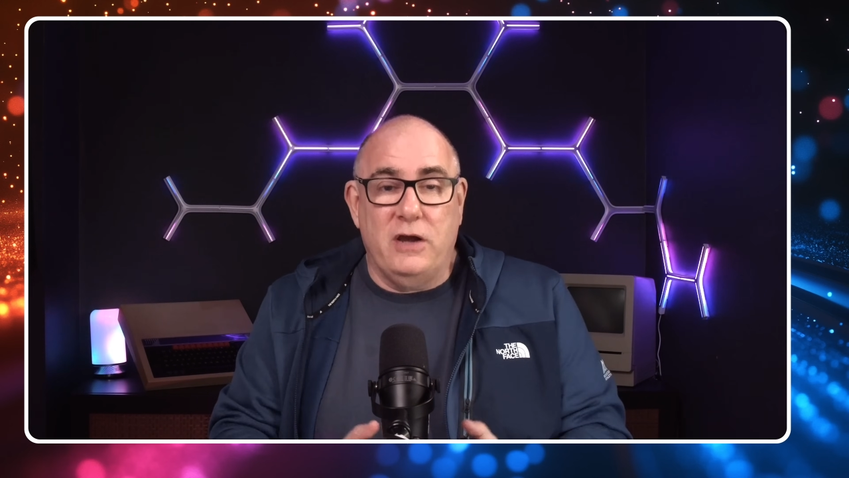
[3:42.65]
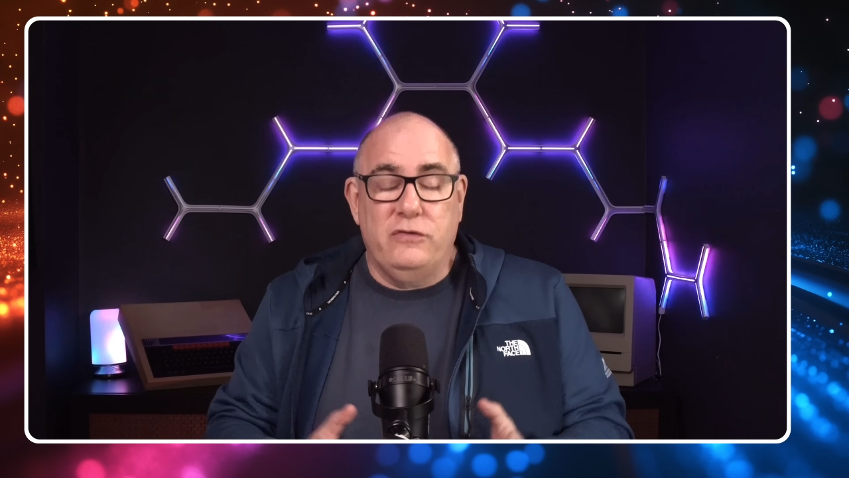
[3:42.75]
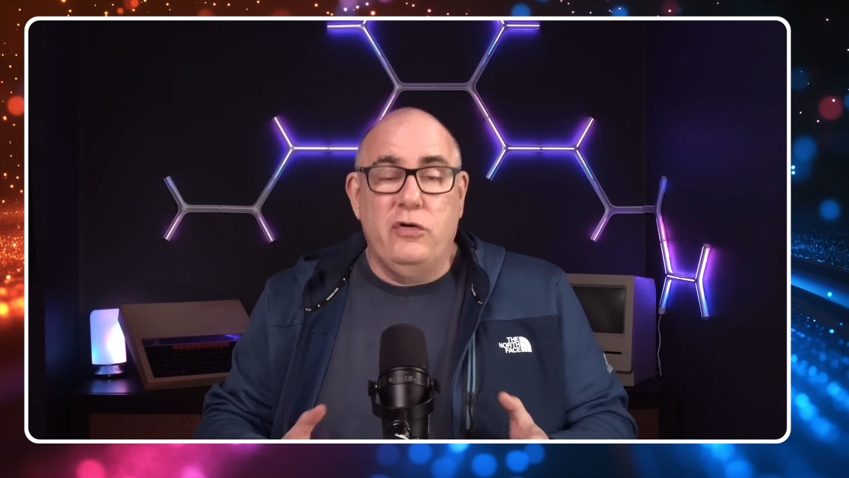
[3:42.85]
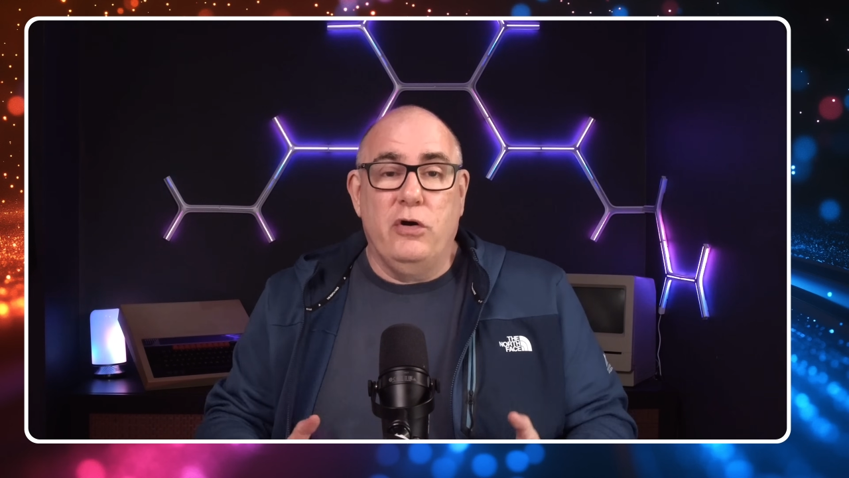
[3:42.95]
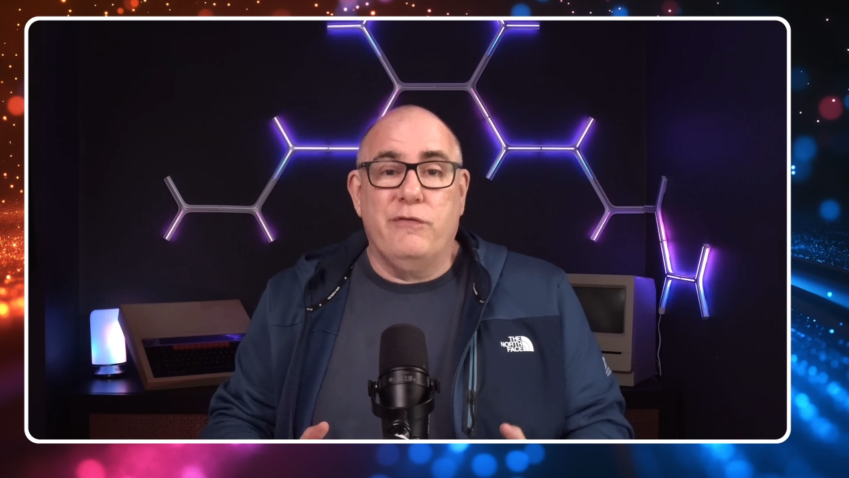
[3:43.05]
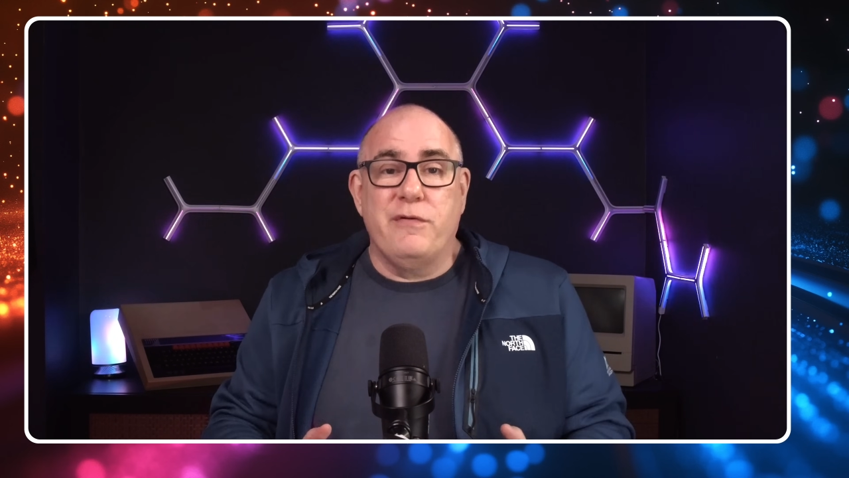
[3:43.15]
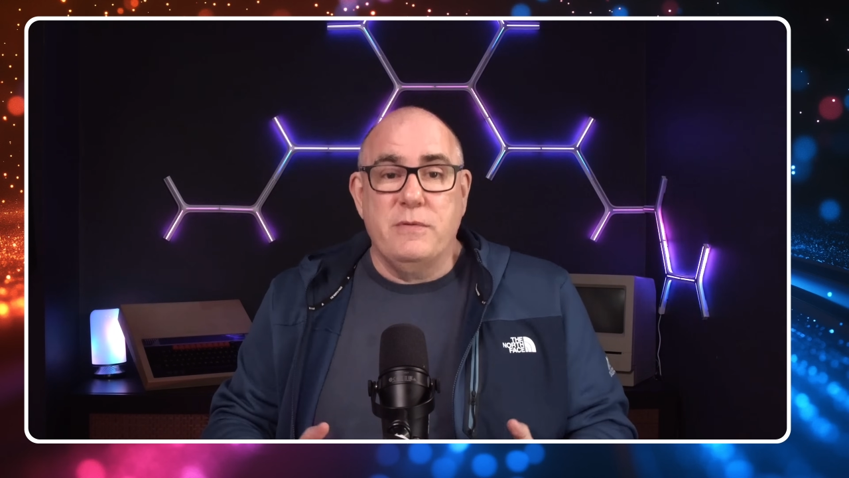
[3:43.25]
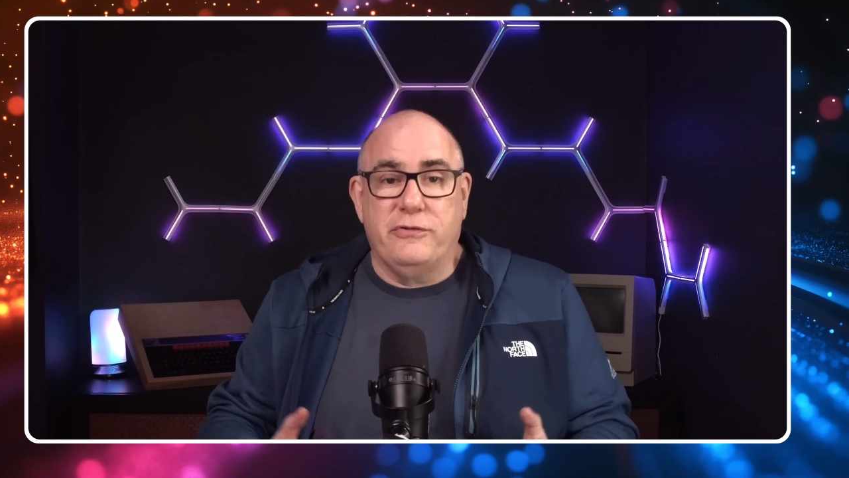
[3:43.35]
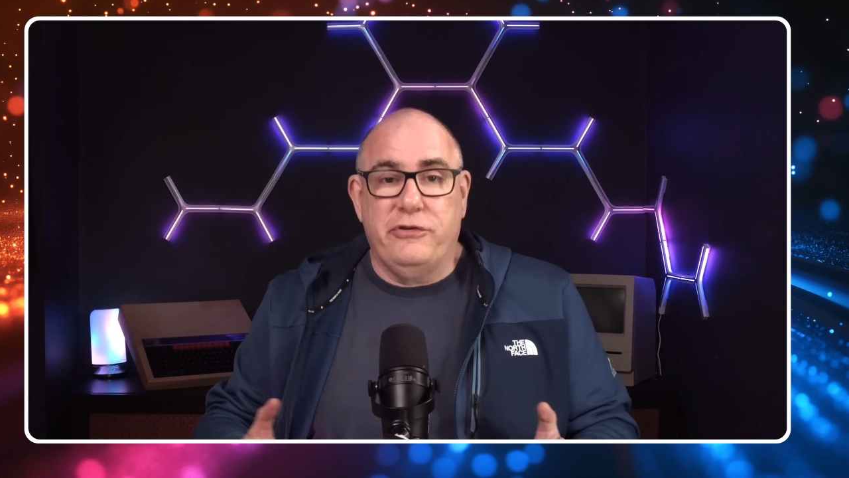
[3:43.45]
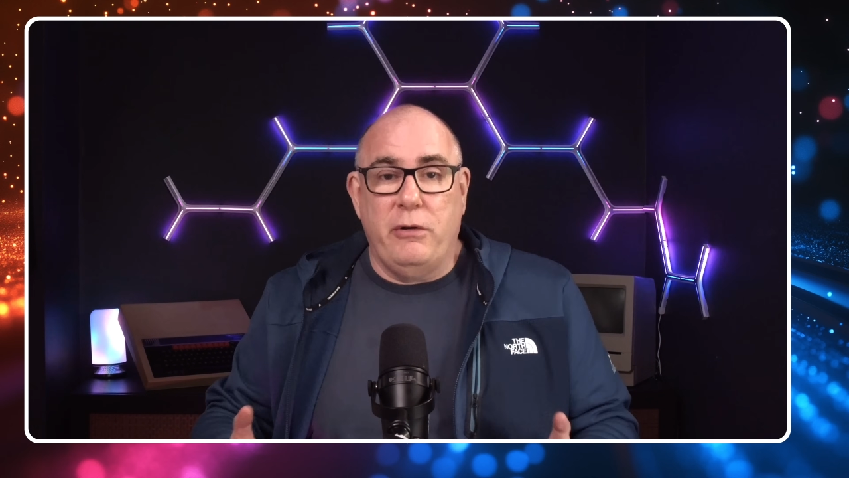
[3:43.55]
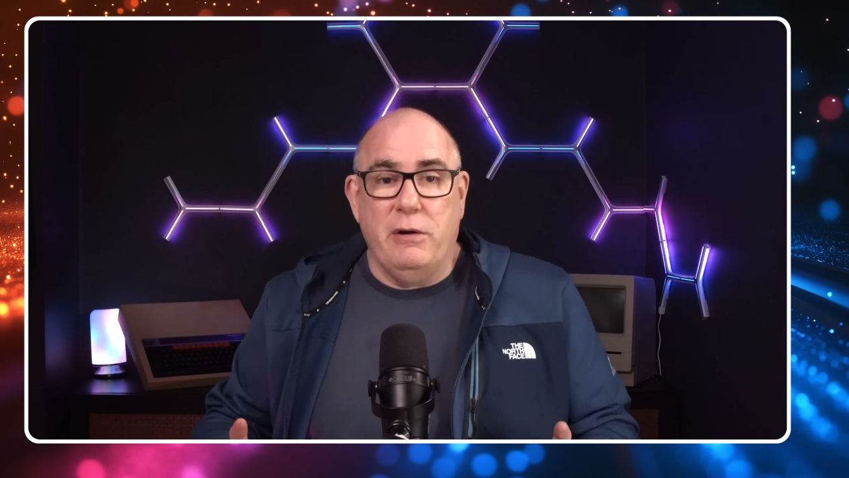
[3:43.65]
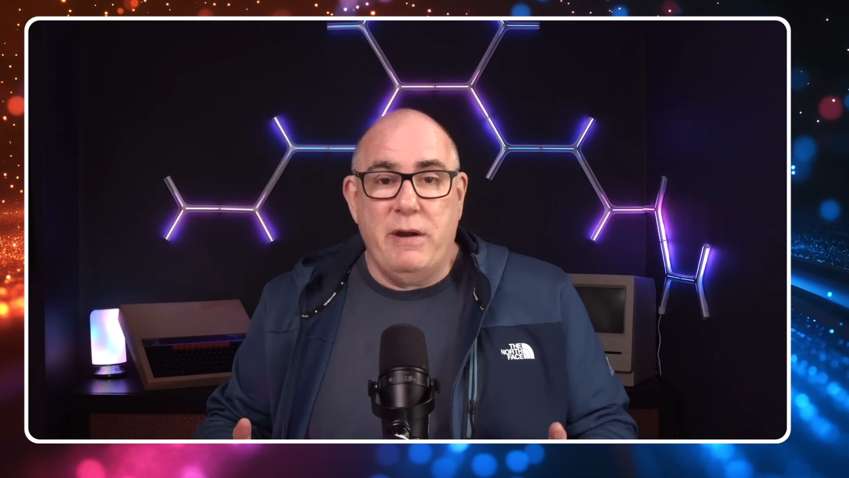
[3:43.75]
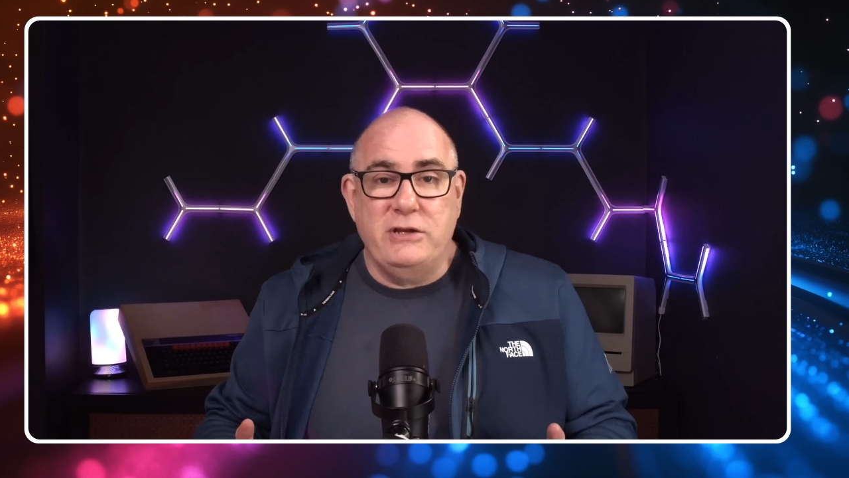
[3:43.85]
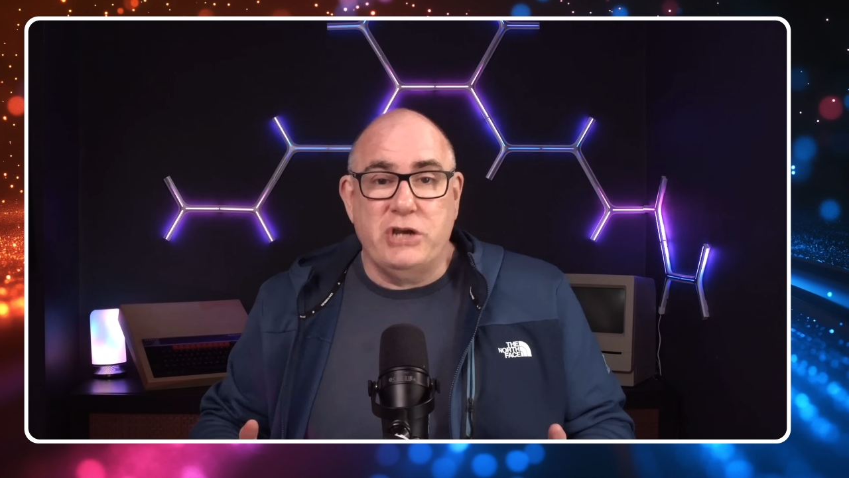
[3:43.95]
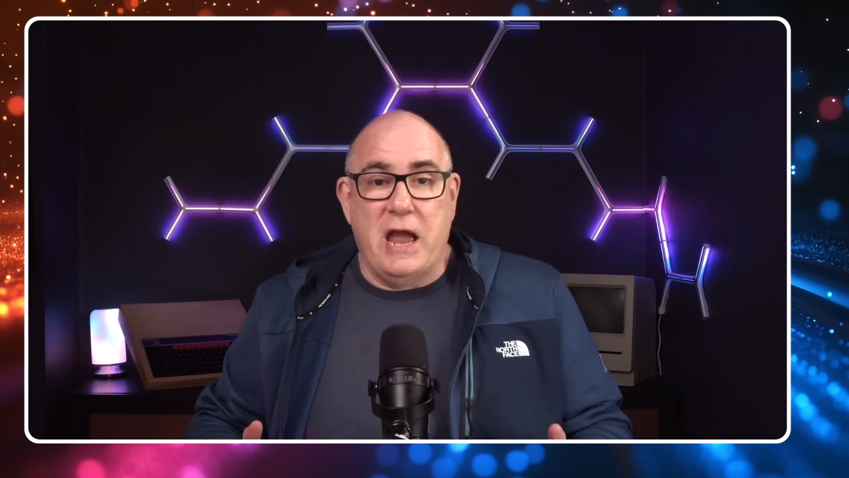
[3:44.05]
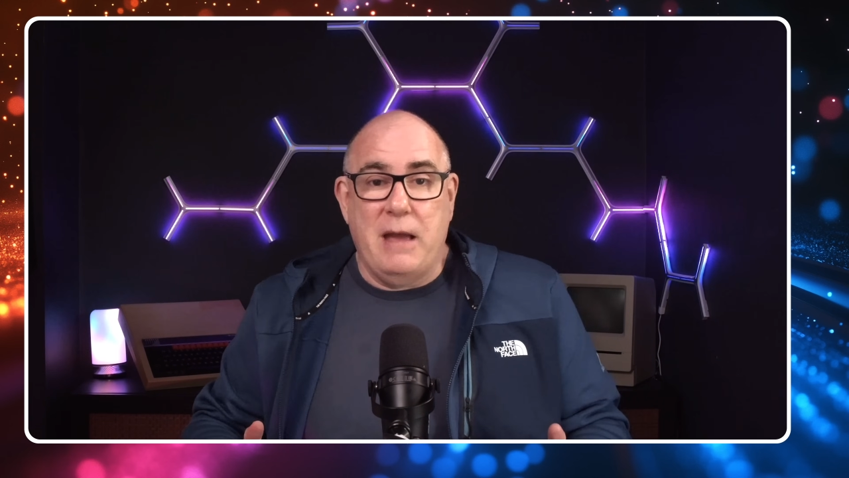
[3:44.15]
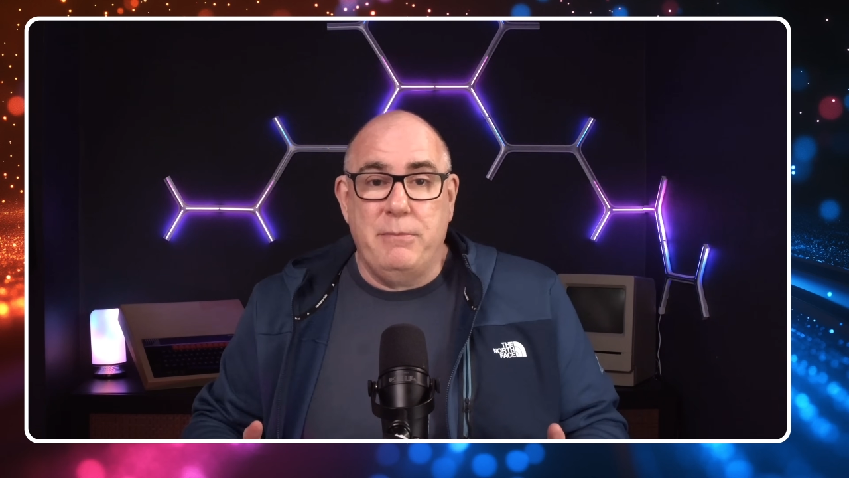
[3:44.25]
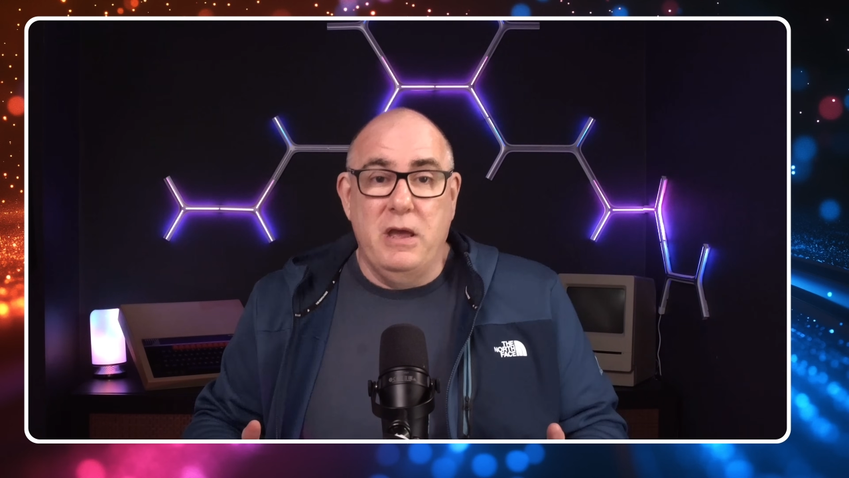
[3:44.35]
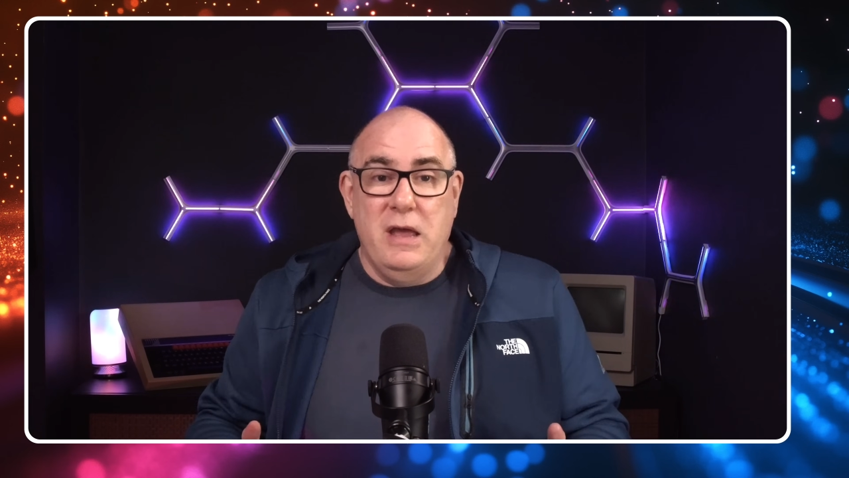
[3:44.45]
took from the Solar Edge app,